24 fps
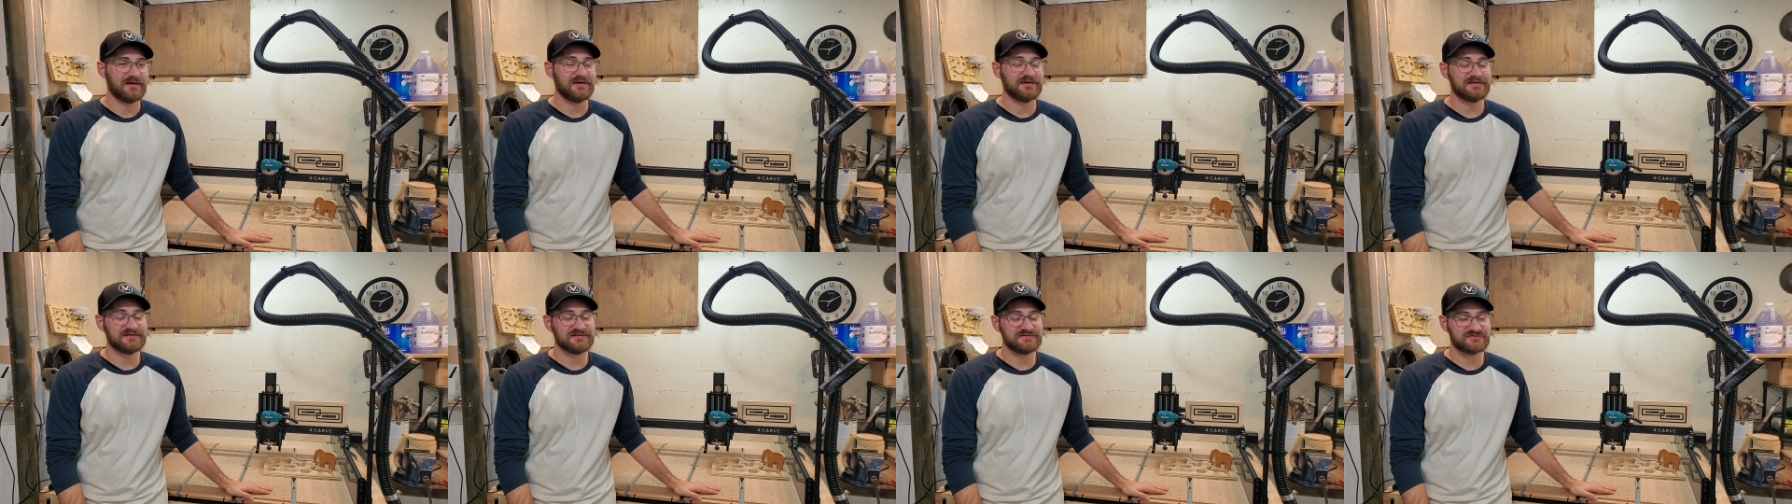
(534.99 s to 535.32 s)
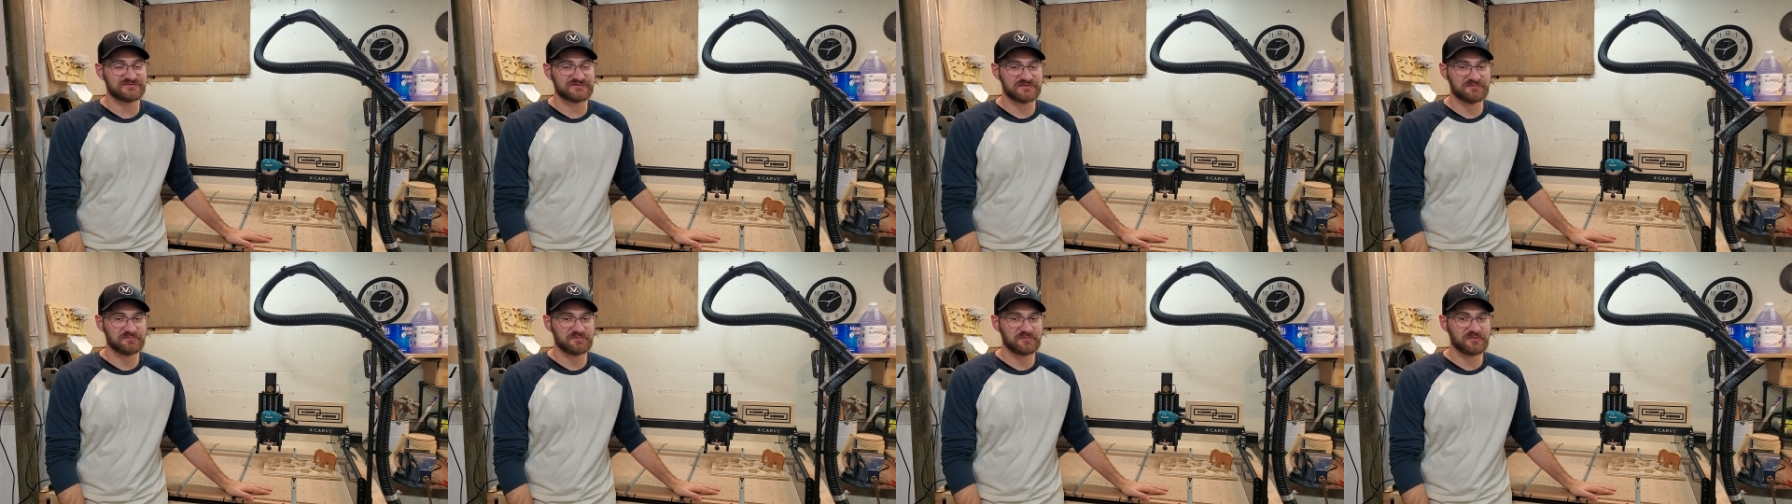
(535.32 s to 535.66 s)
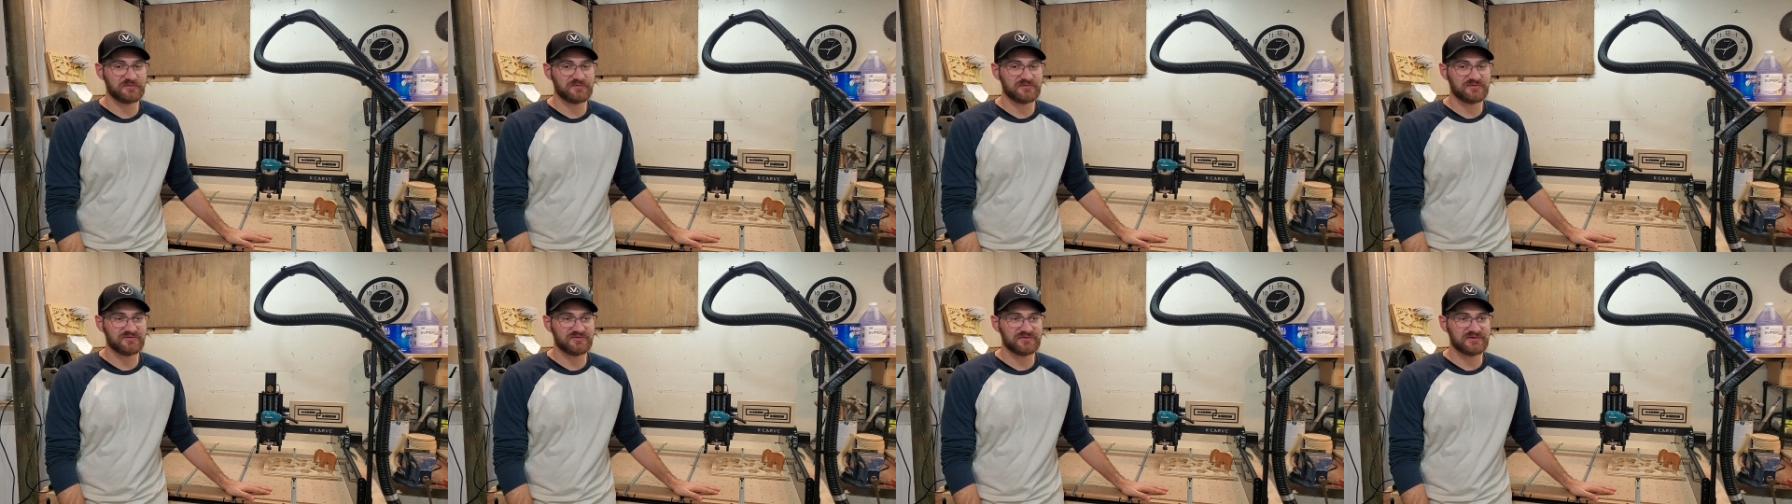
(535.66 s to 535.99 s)
In
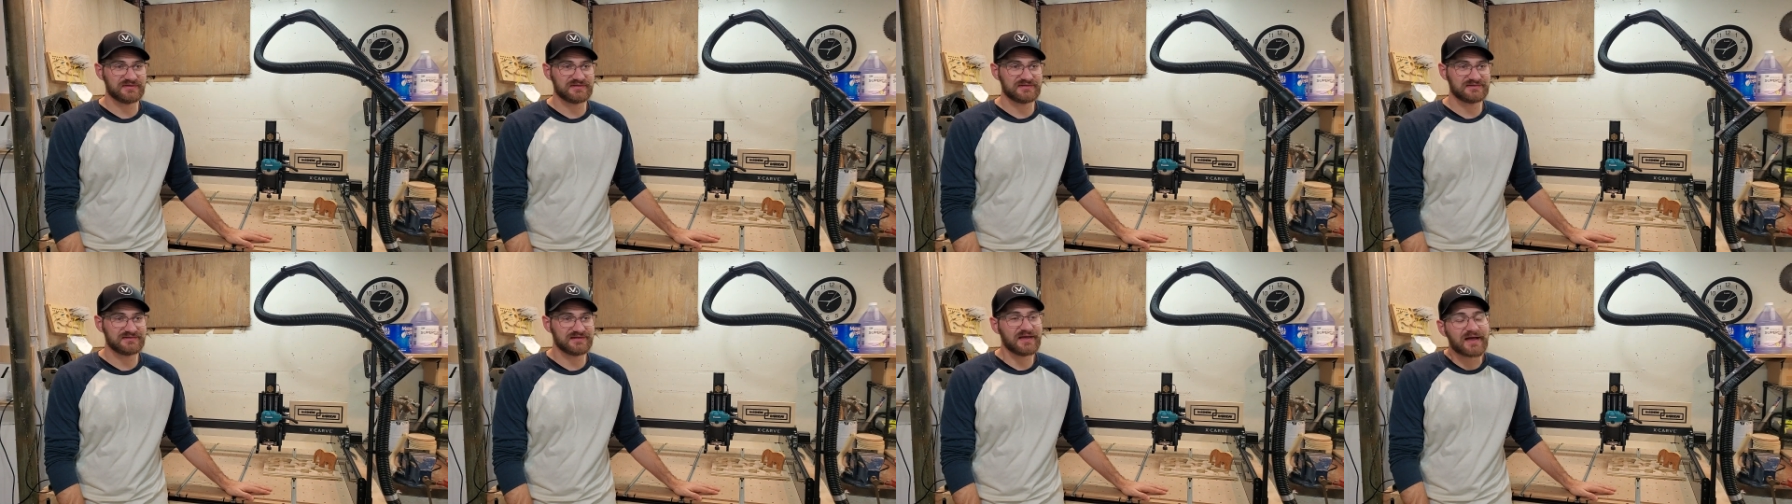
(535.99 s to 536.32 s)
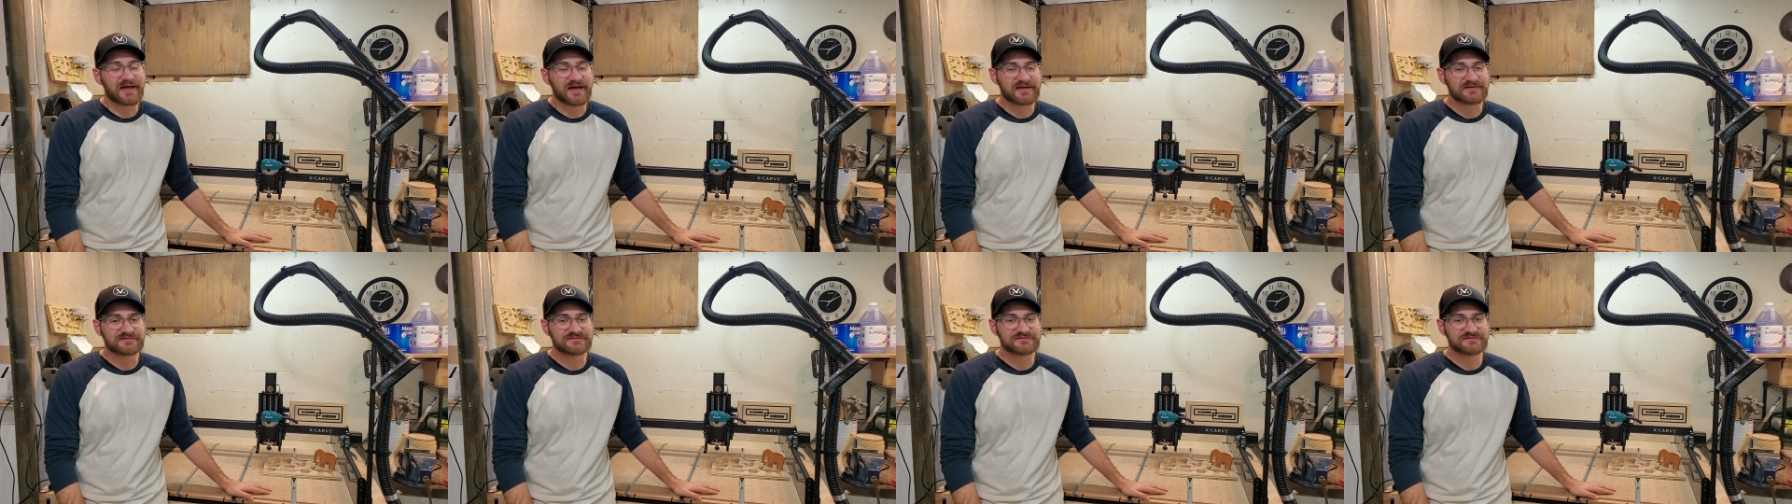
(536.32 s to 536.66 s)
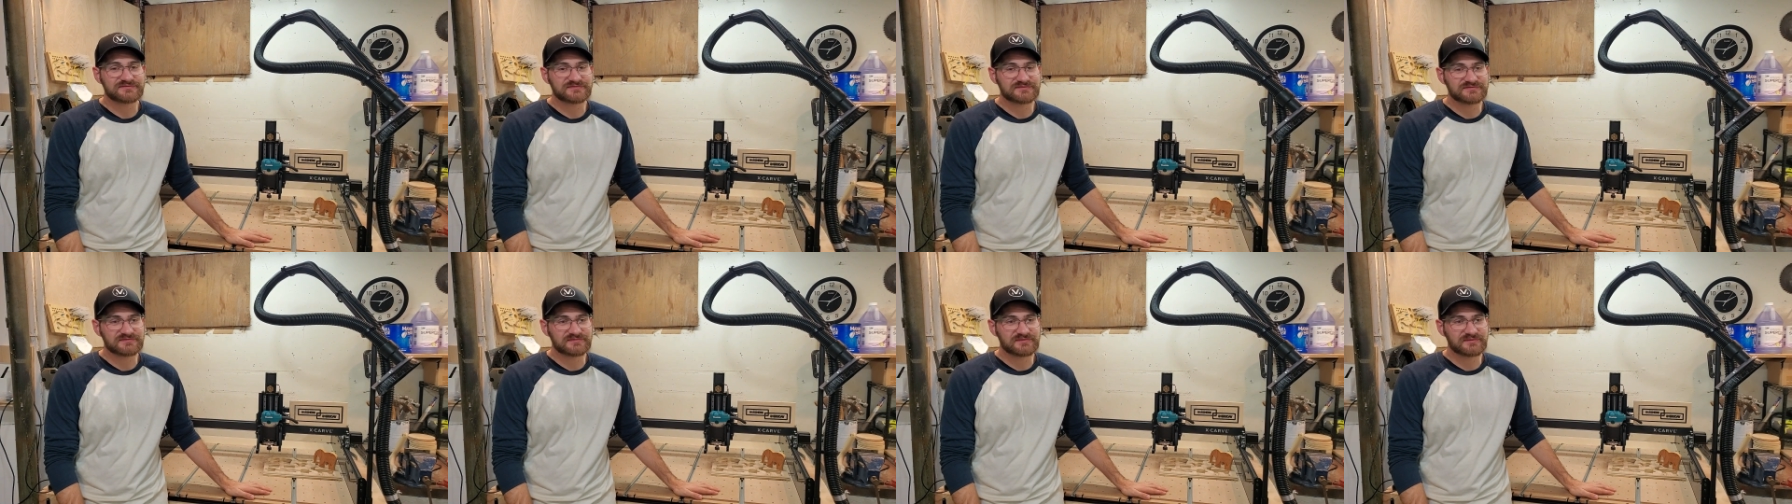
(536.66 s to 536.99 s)
simple,
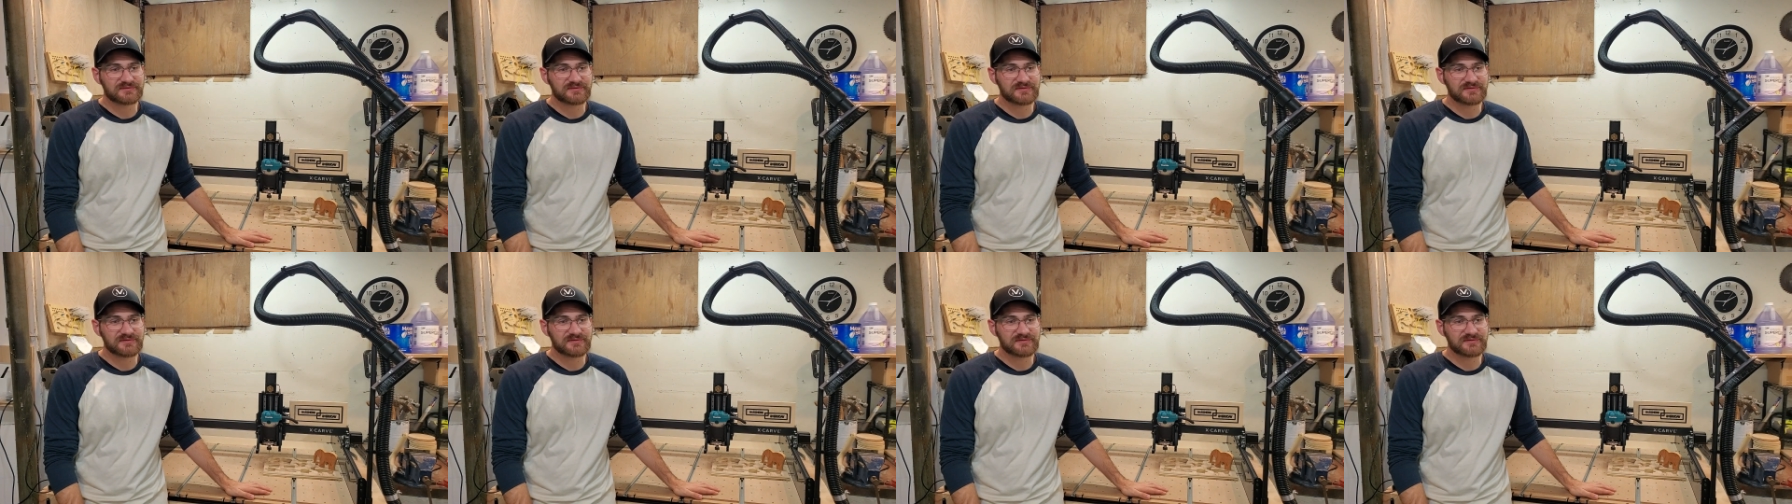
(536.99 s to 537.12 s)
yes.